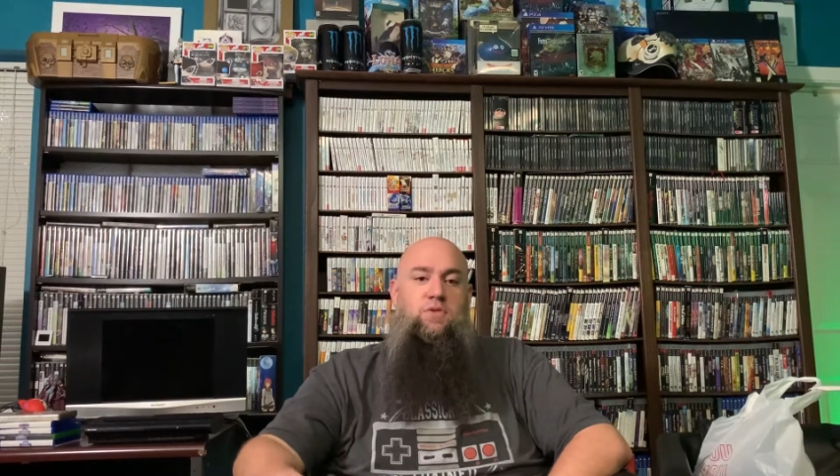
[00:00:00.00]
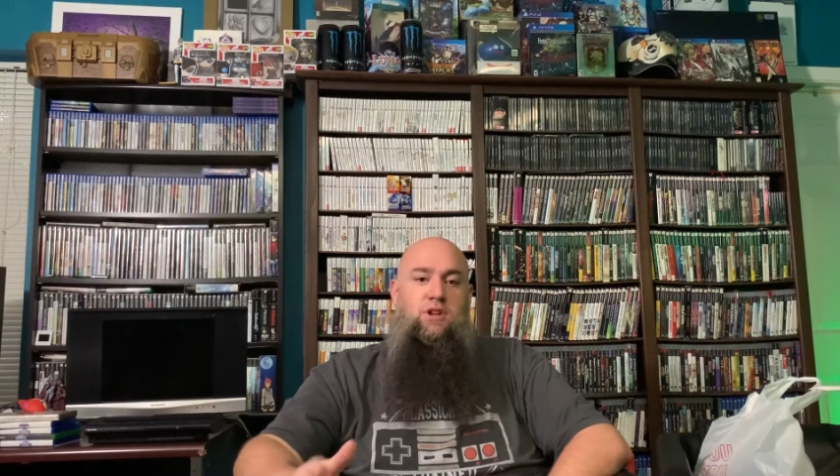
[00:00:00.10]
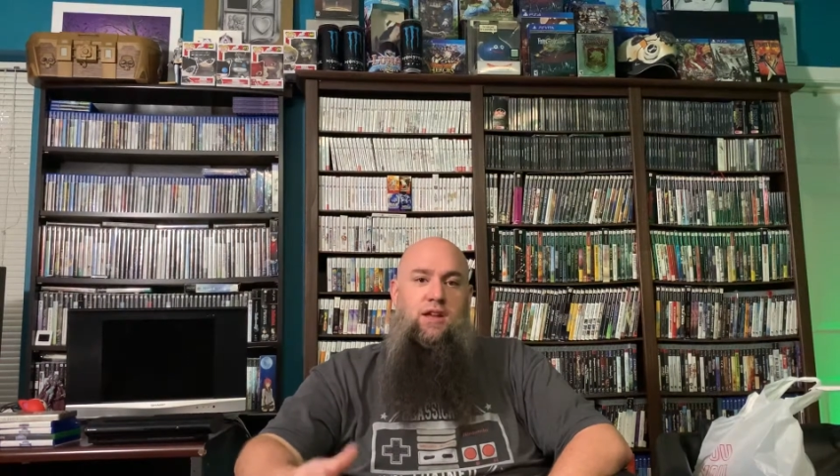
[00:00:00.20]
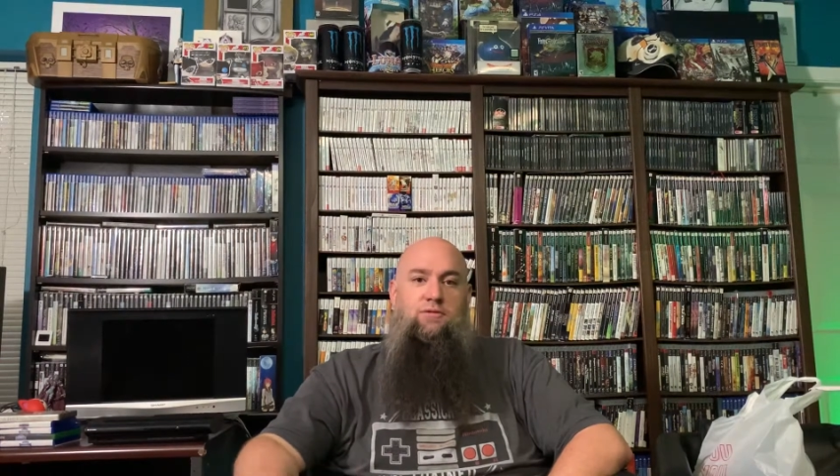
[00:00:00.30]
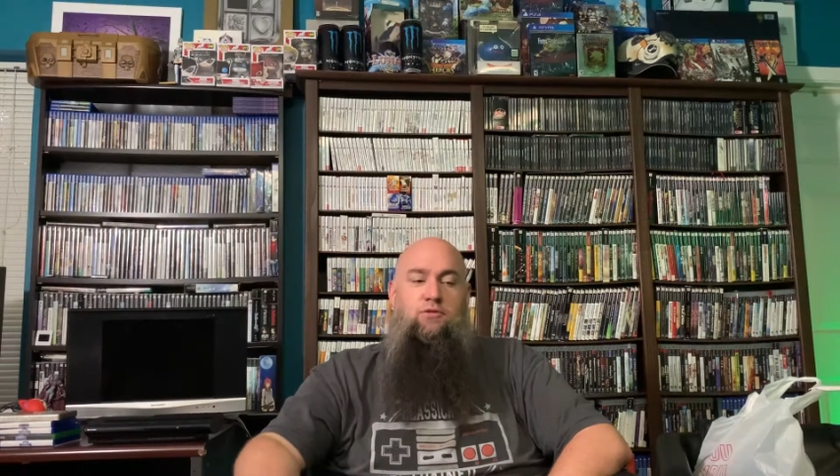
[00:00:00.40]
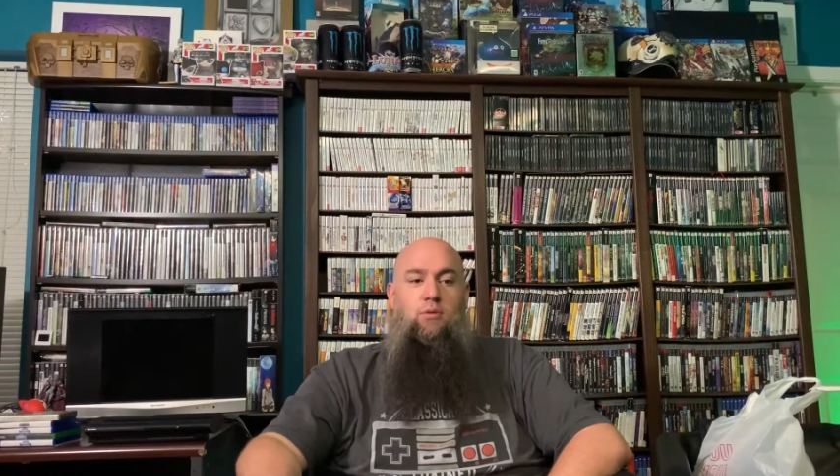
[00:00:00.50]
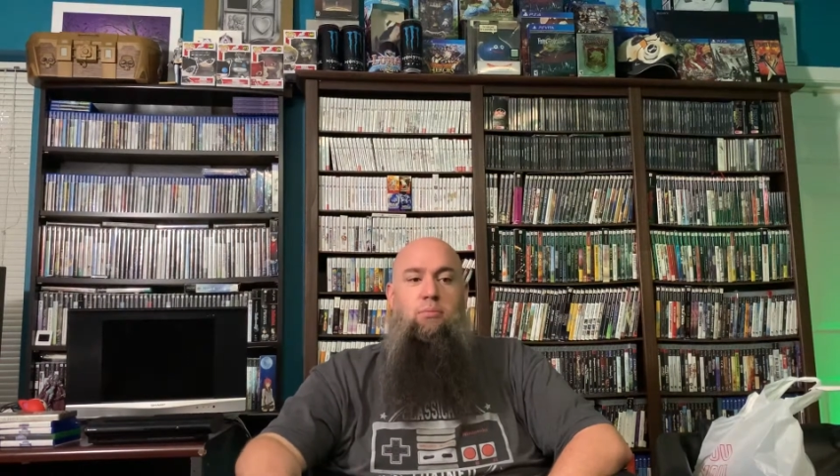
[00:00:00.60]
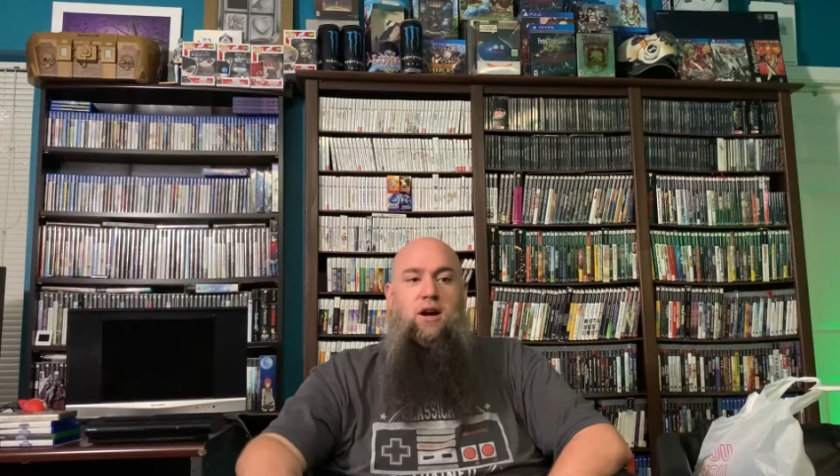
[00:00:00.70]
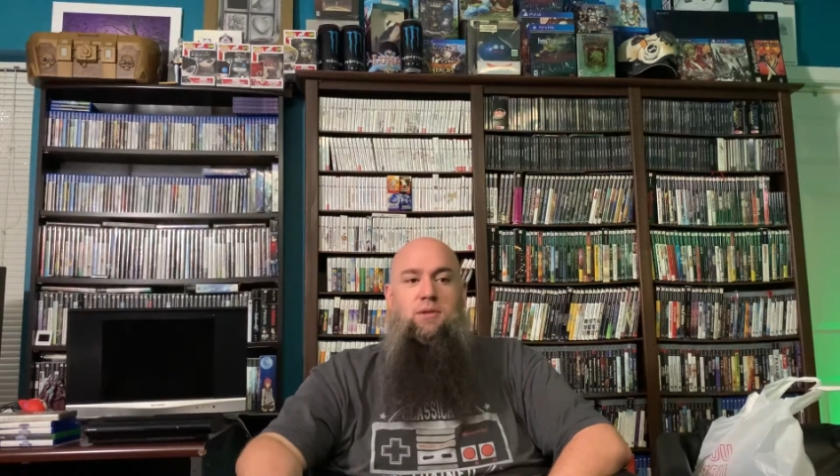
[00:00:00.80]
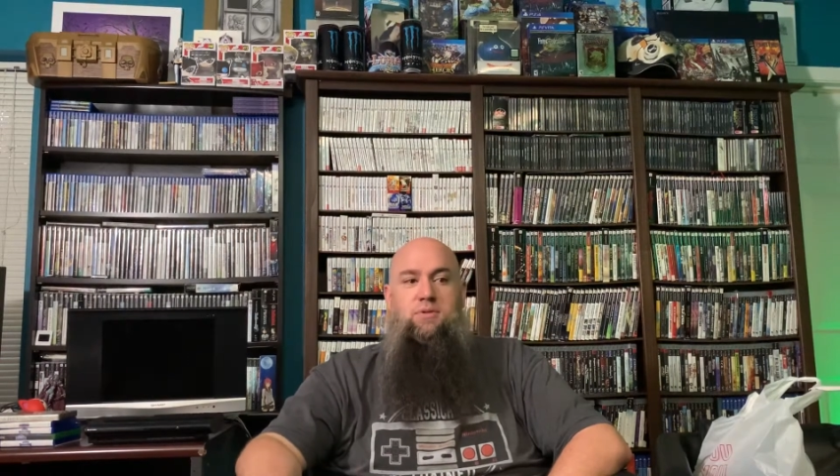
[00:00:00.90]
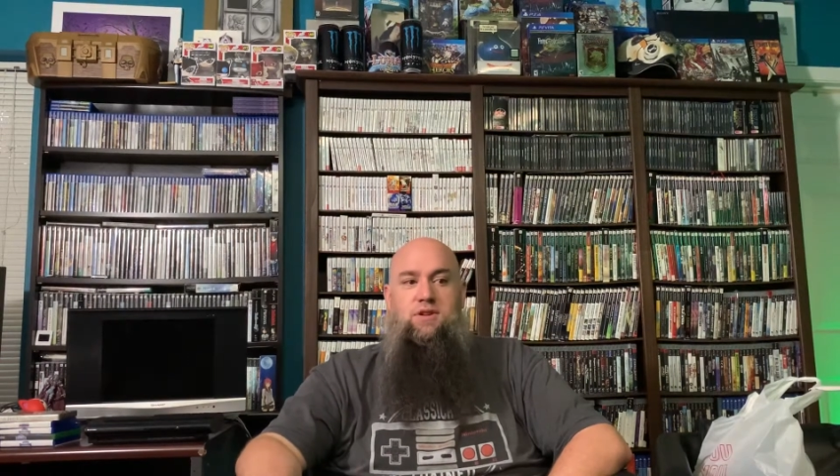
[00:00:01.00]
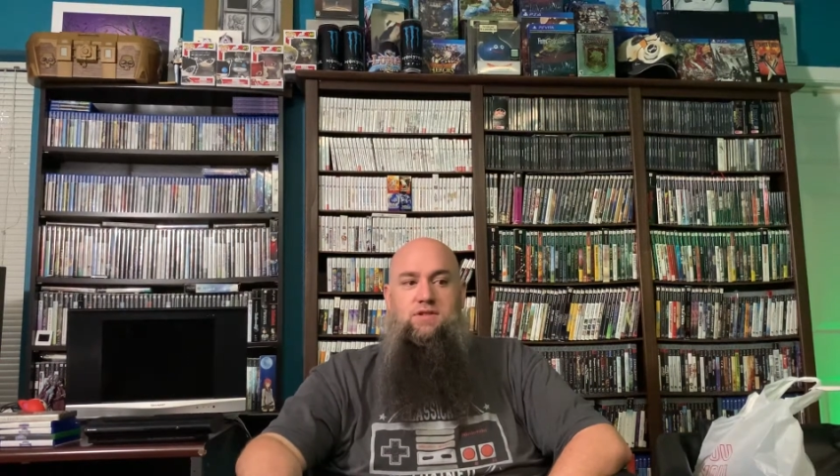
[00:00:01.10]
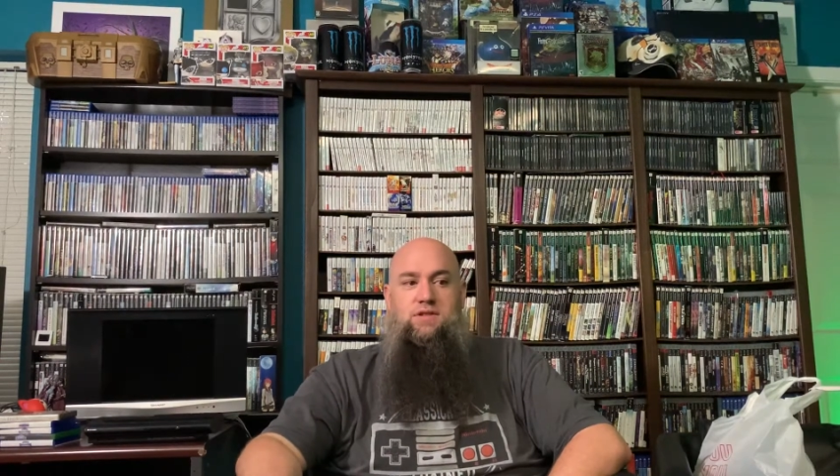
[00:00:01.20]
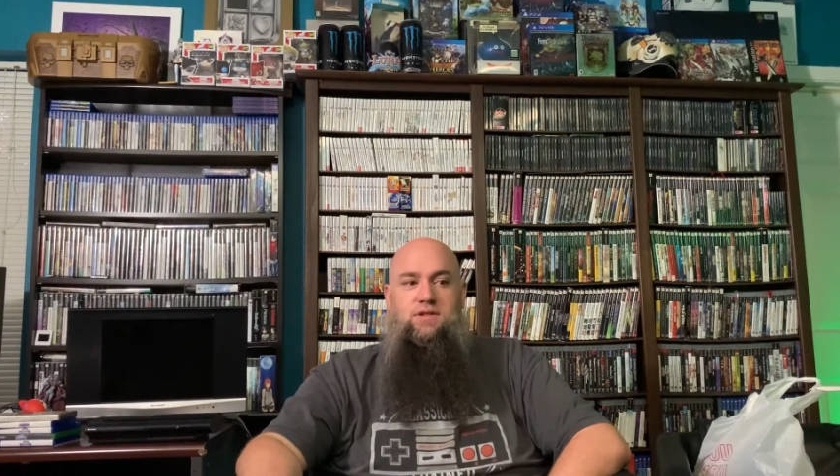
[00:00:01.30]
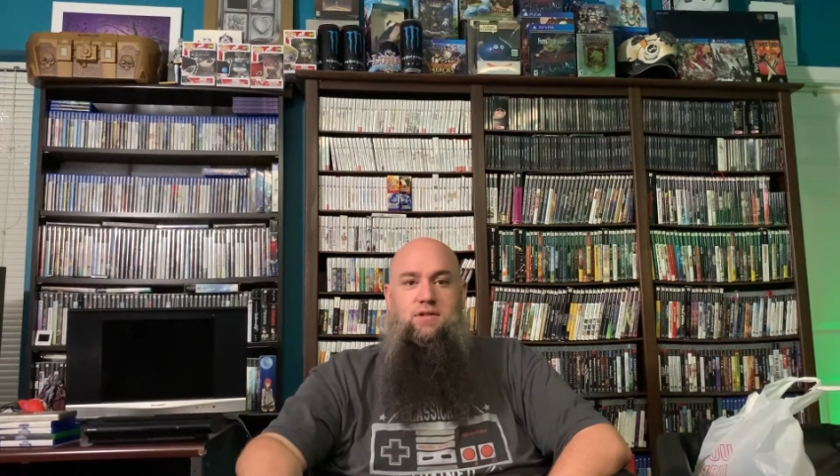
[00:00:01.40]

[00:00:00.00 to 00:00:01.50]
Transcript: you get them for $1 a piece.